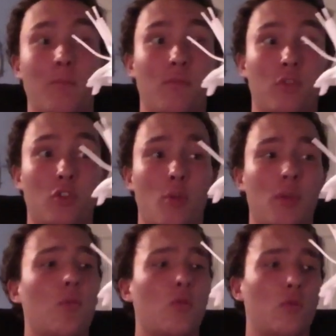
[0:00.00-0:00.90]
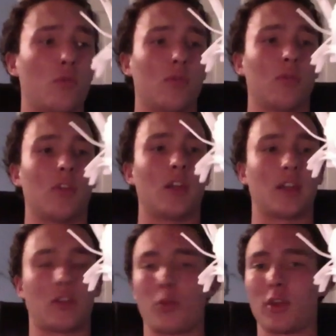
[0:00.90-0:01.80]
saw people
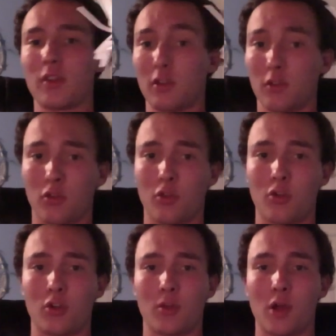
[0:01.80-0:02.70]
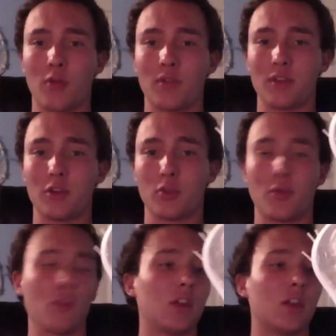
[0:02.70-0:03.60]
expressing concern about the
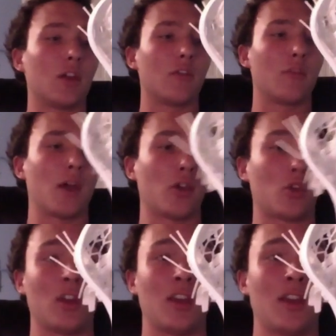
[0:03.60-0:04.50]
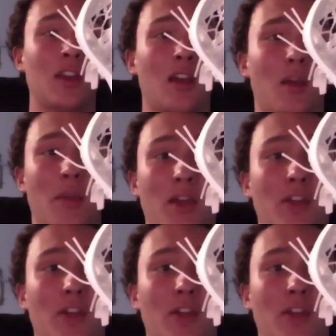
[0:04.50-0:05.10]
durability of the mesh. Apparently